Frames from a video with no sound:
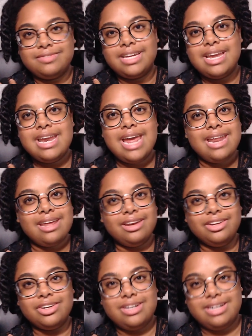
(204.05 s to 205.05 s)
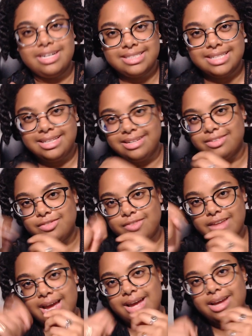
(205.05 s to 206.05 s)
Canadian goodness, little
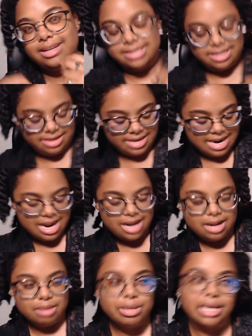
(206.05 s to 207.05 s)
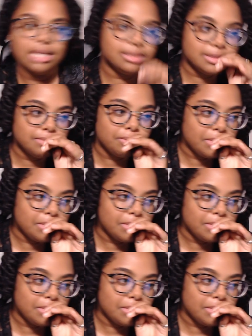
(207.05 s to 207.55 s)
flags and Canadian pins.